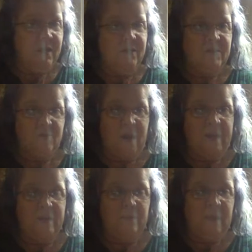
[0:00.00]
and
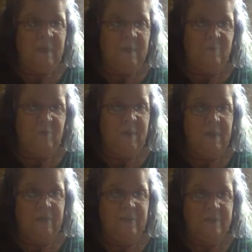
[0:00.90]
distracting me, and I'm trying to
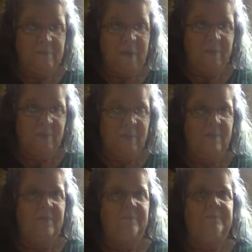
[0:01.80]
get this magic
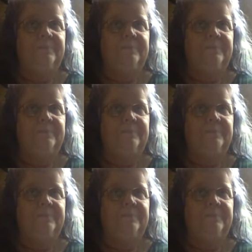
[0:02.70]
done.